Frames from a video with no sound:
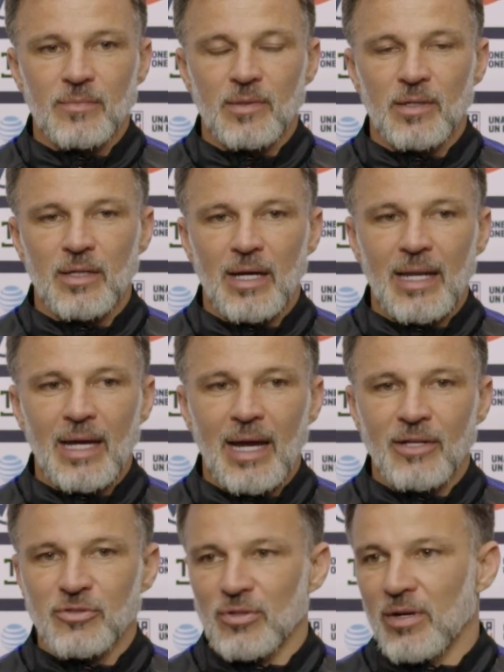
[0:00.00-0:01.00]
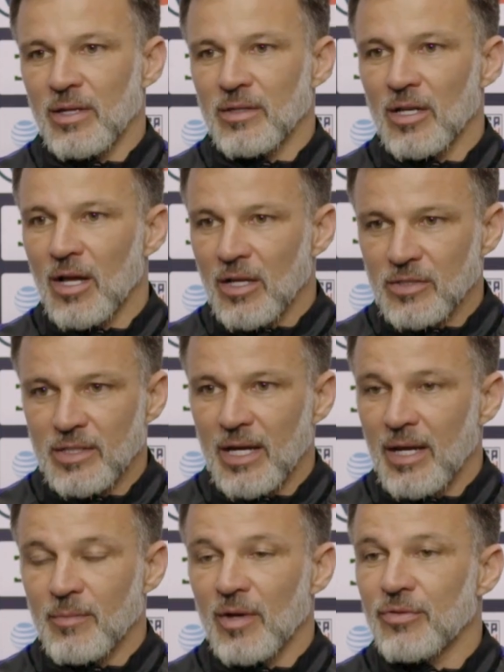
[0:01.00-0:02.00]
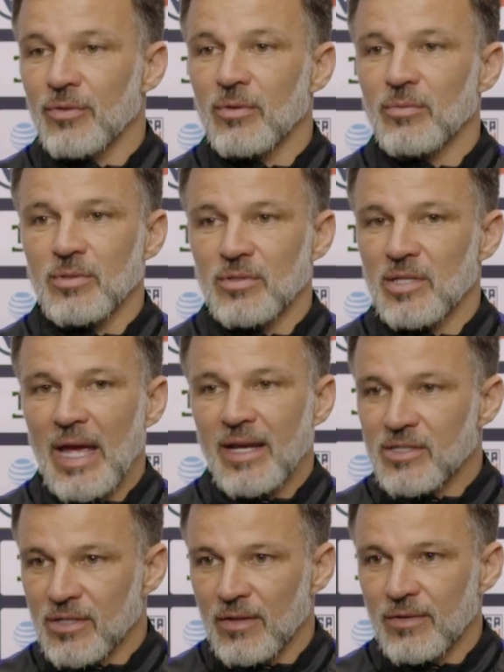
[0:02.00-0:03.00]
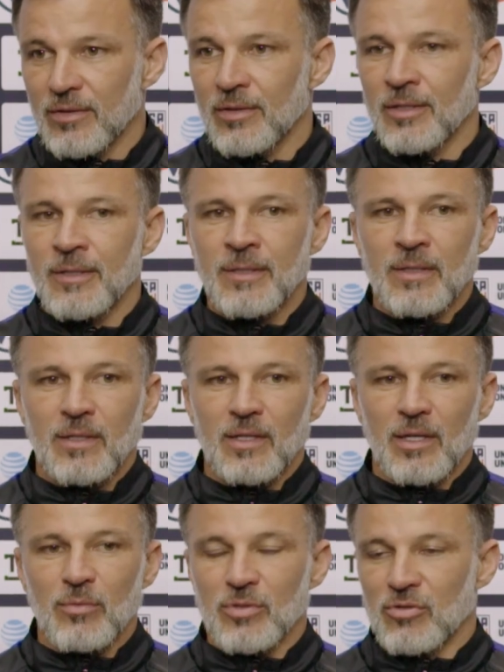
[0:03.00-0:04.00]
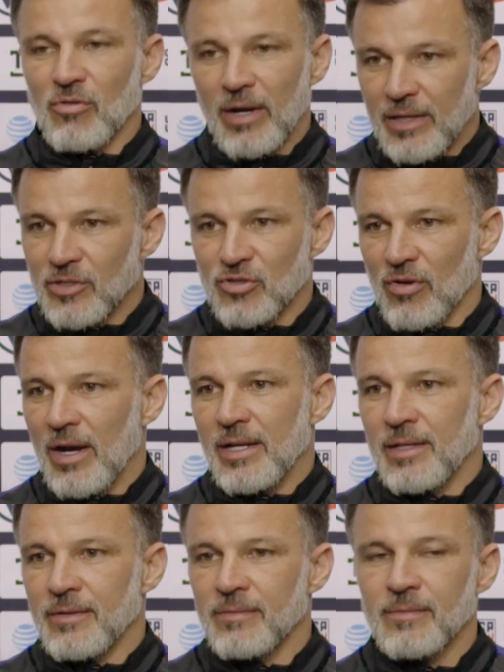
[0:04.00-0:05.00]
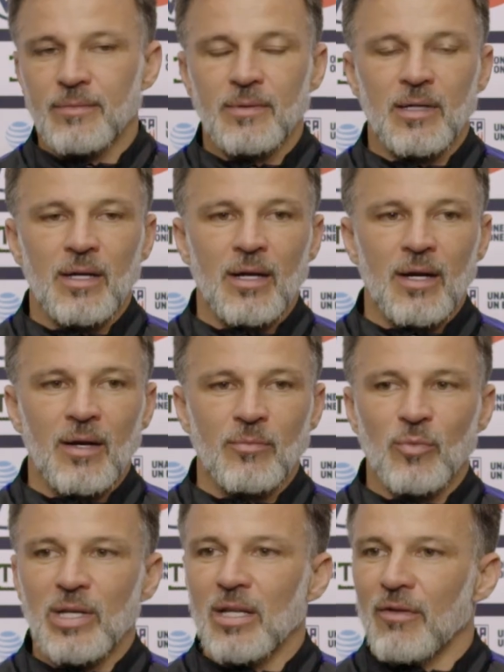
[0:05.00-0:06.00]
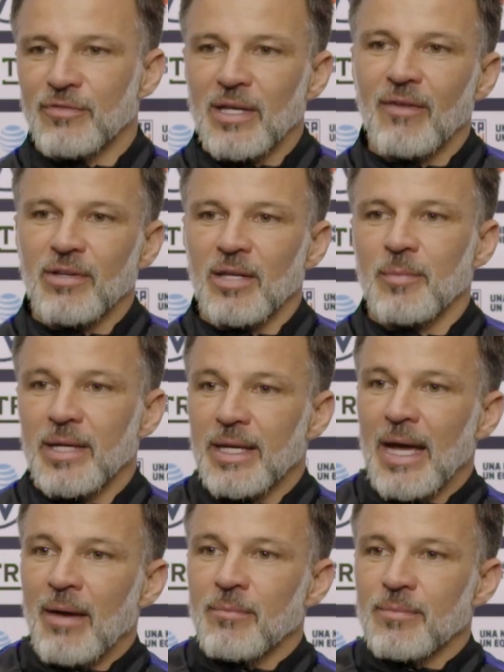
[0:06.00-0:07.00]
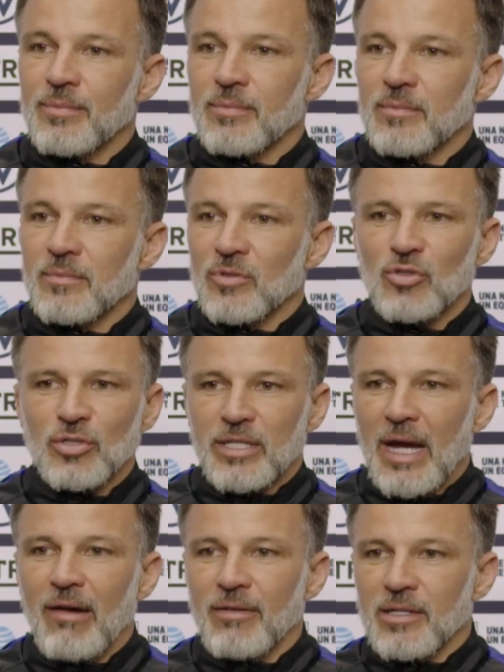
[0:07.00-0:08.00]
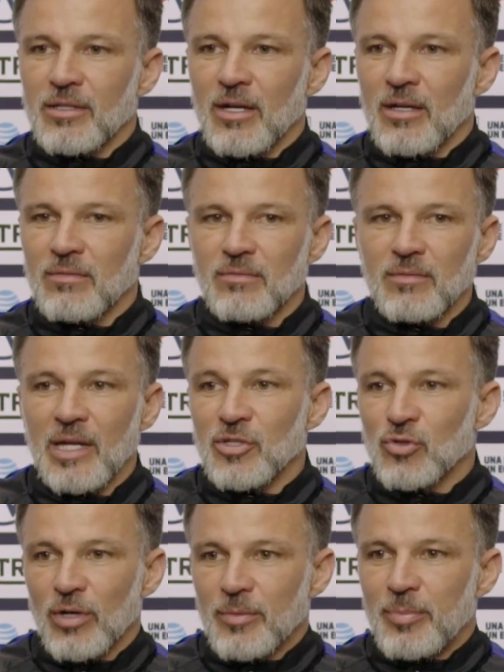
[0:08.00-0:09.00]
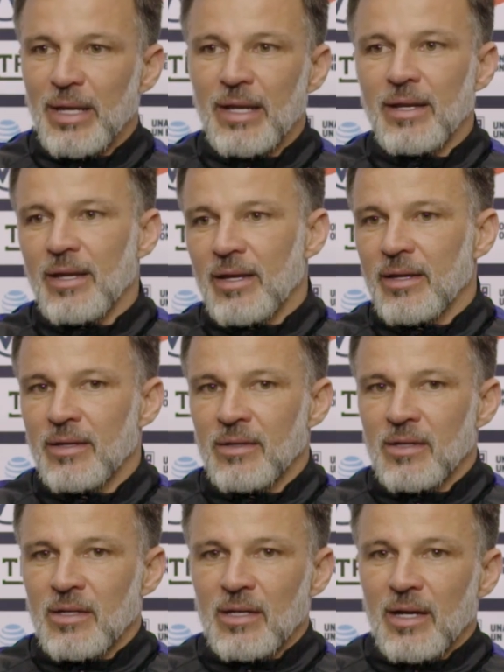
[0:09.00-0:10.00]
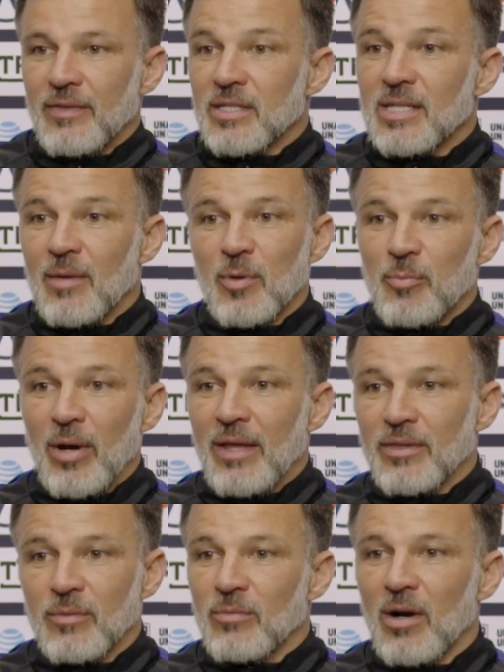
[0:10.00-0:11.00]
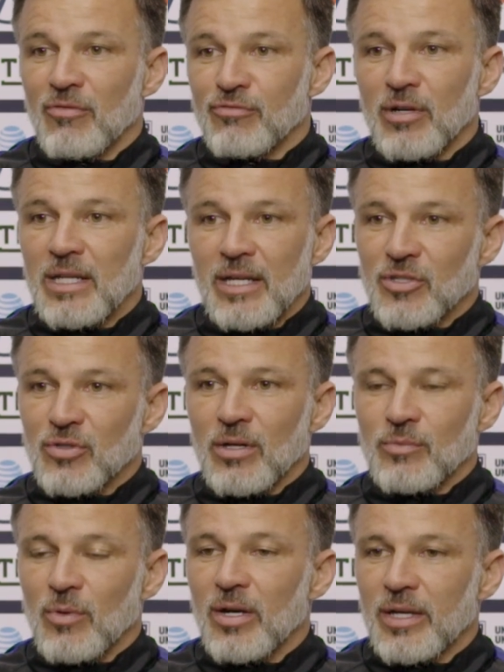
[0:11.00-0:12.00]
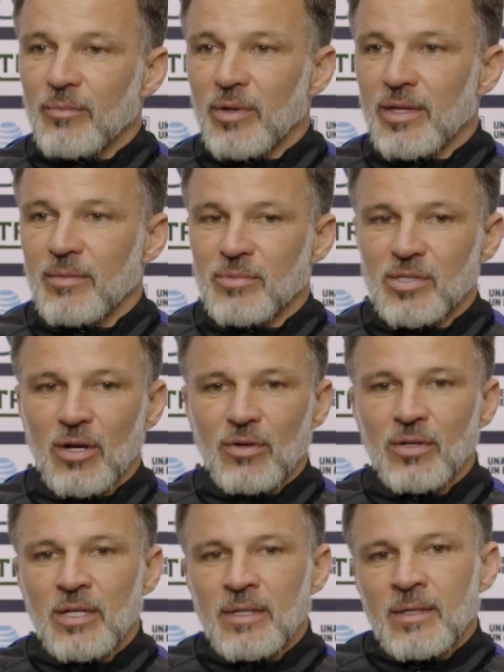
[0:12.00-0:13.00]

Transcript: uh, Alejandro in the last game I thought was excellent. He was great in training. Um, we loved having him in camp. Good character, enjoyed being here. And the same with Brandon. I've really enjoyed working with him. So